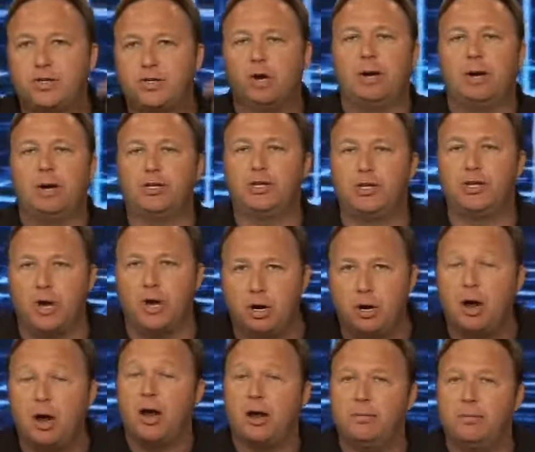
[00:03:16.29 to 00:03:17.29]
so much
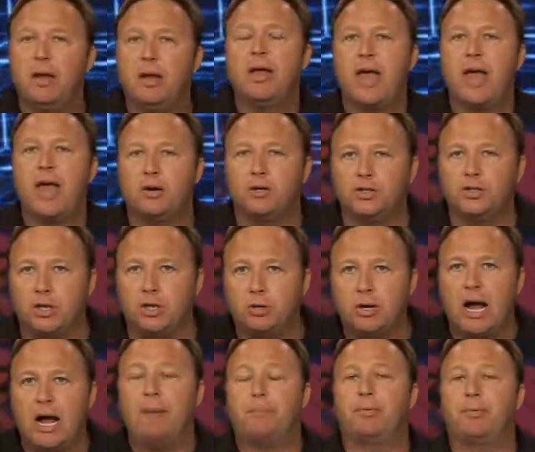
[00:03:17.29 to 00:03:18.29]
dirt on them and are so
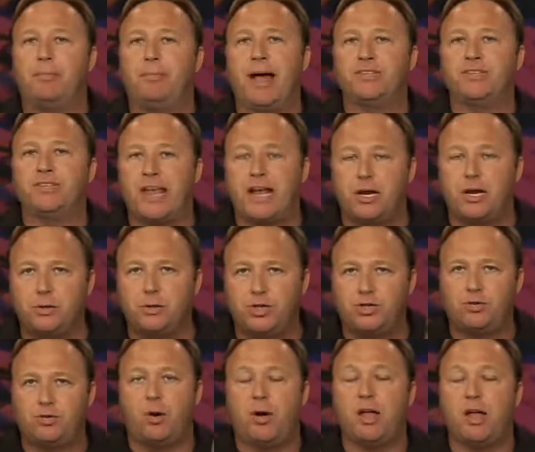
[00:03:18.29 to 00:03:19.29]
compromised they can
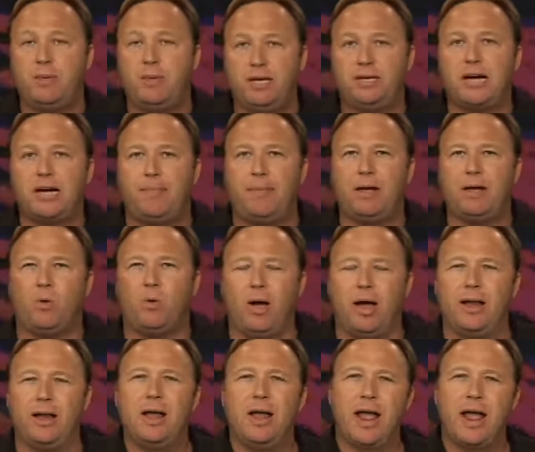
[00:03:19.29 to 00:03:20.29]
destroy them anytime they
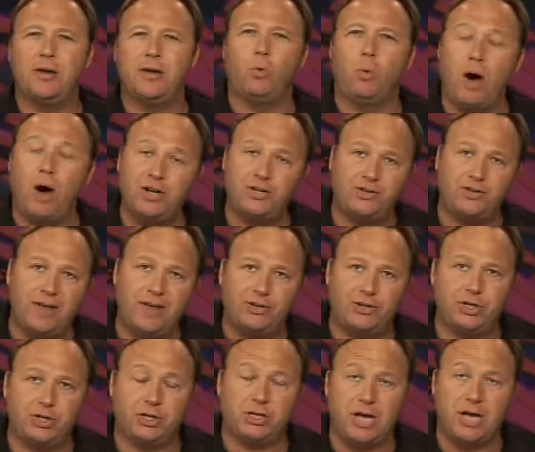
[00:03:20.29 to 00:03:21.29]
want. And to watch
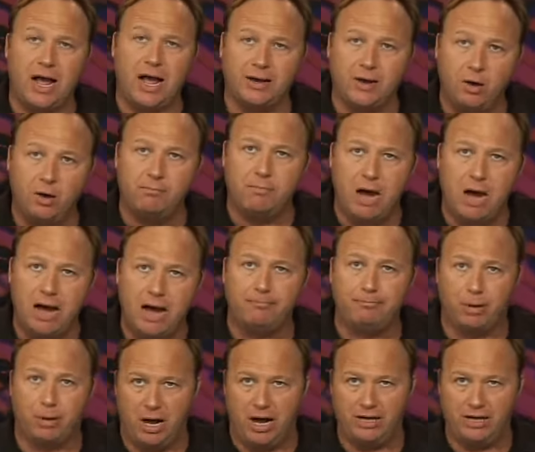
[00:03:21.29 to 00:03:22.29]
that Chicago
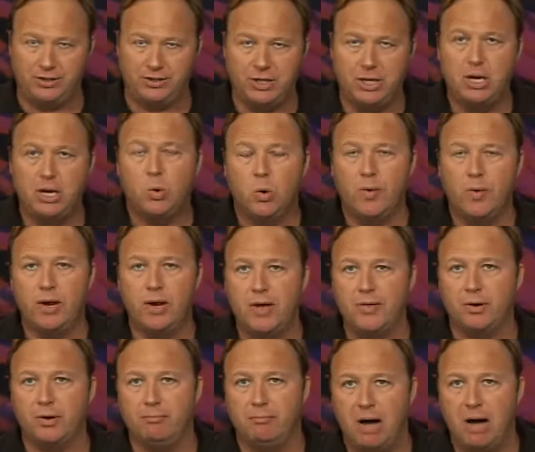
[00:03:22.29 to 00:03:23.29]
mob boss with
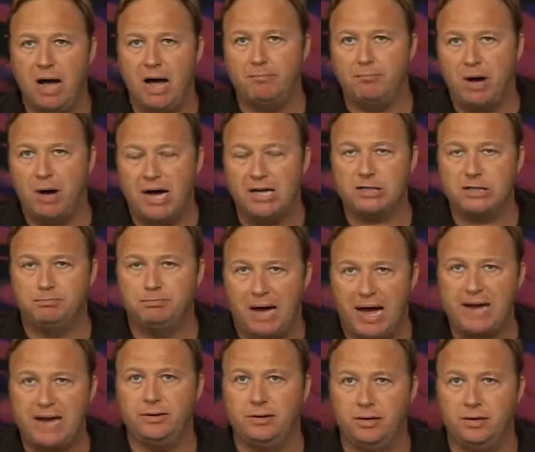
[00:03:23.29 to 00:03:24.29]
another mob boss,
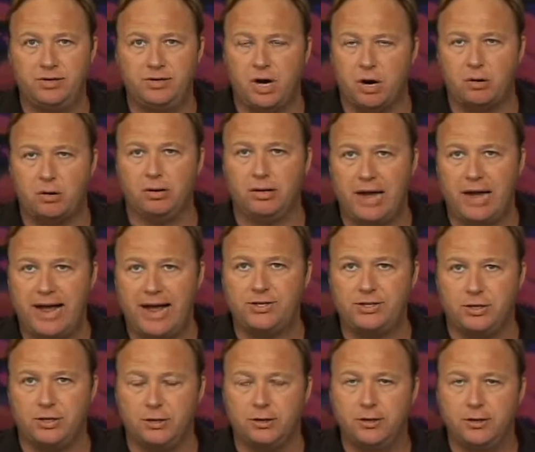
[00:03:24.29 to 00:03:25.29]
Biden, a total
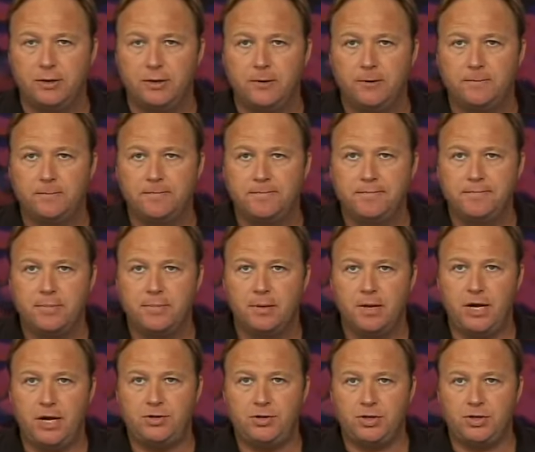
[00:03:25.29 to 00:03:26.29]
gangster,
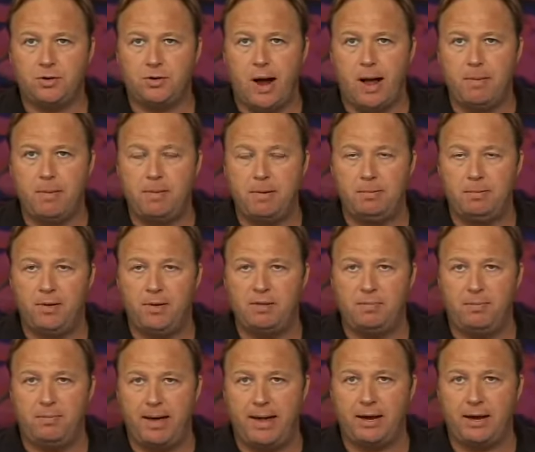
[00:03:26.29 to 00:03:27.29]
he's describing people in
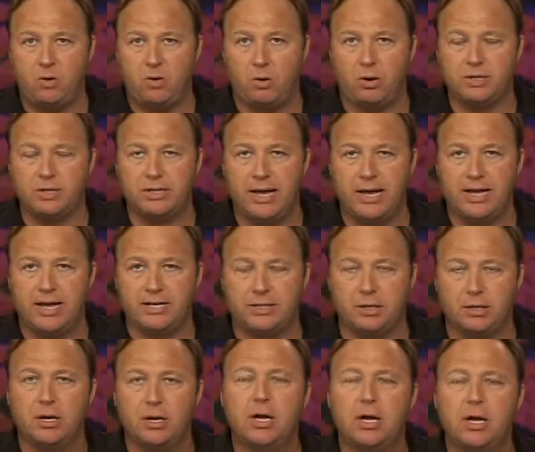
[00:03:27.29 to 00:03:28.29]
the diplomatic corps as a
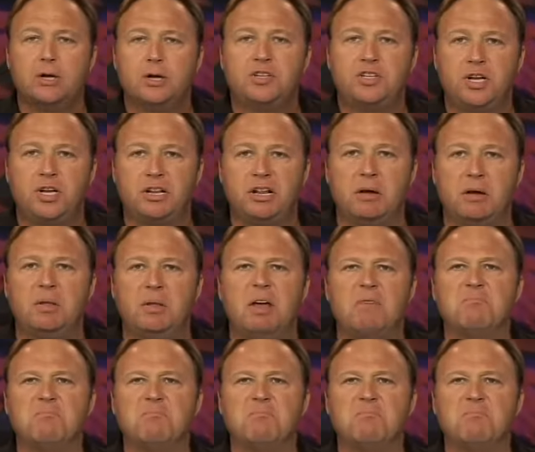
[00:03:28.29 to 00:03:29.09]
gangster, sitting there with